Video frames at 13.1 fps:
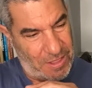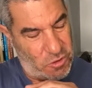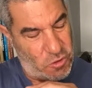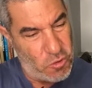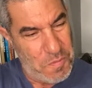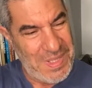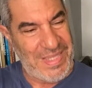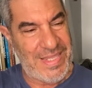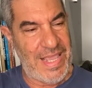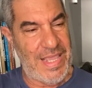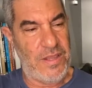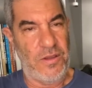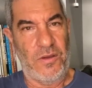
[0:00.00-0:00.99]

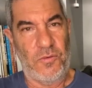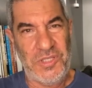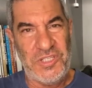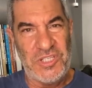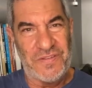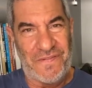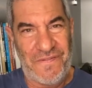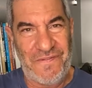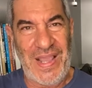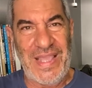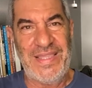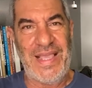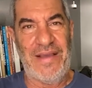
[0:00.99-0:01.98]
kumite, which is
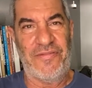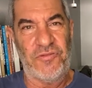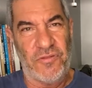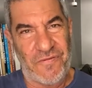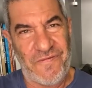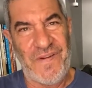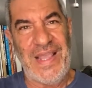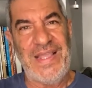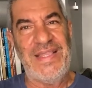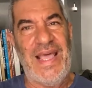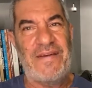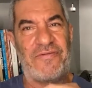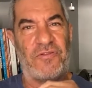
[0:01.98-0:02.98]
fight after
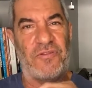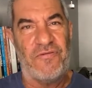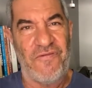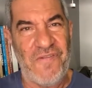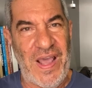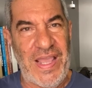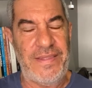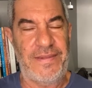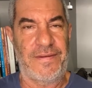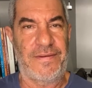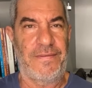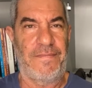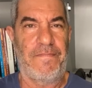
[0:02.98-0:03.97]
fight after
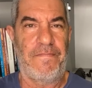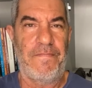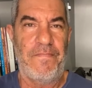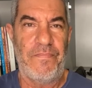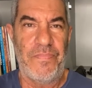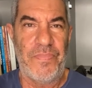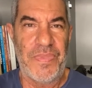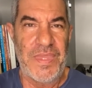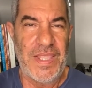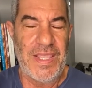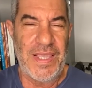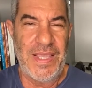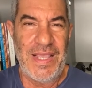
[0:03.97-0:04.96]
fight,
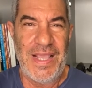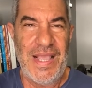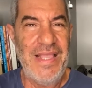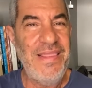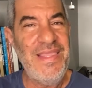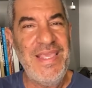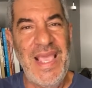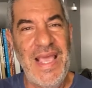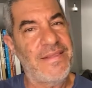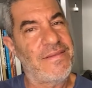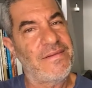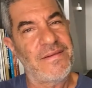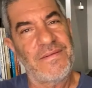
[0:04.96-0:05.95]
in the
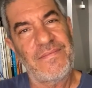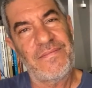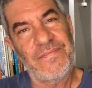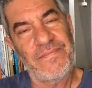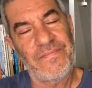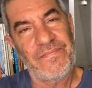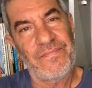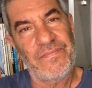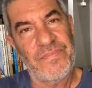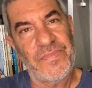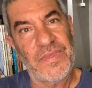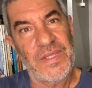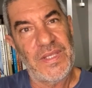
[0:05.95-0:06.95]
end,
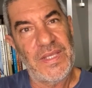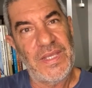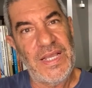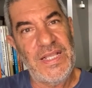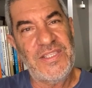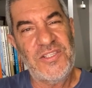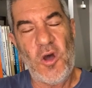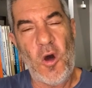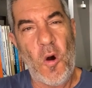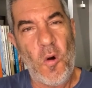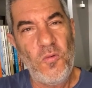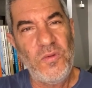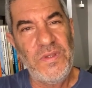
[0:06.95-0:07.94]
it's
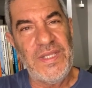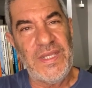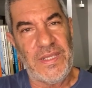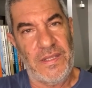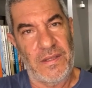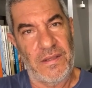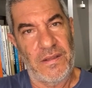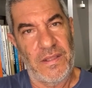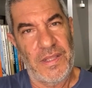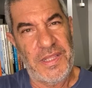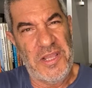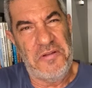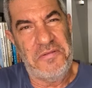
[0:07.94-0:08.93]
only
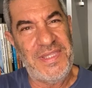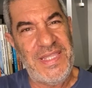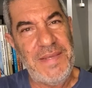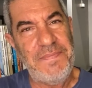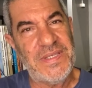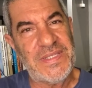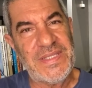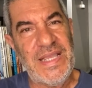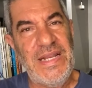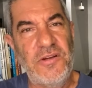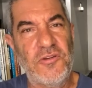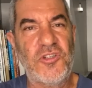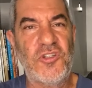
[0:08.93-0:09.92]
their deepest
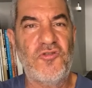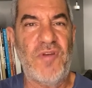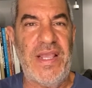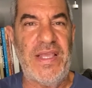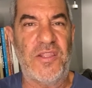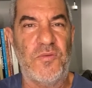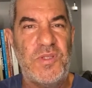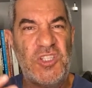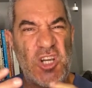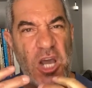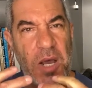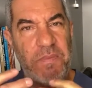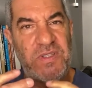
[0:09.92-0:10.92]
inner strength which
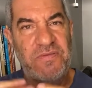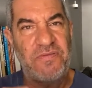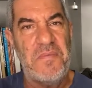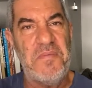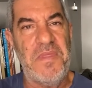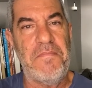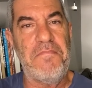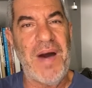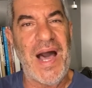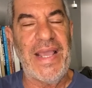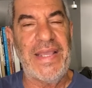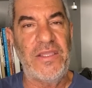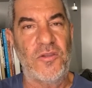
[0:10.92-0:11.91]
comes from the
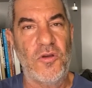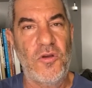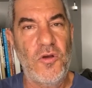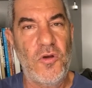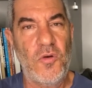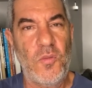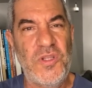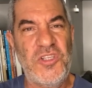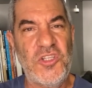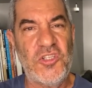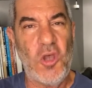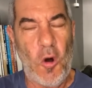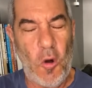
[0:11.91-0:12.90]
mind, which
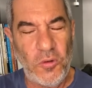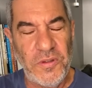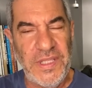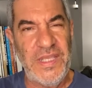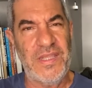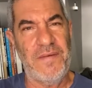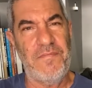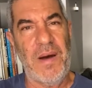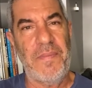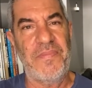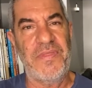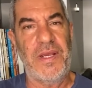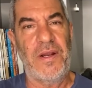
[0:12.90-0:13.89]
is holding them
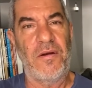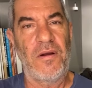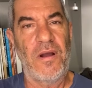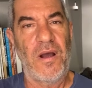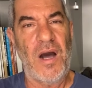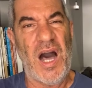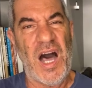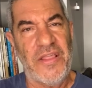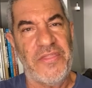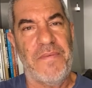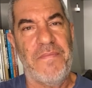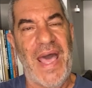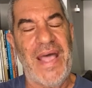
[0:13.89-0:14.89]
up there on
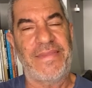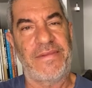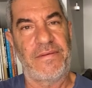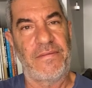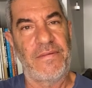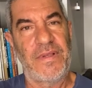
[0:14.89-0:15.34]
the mat.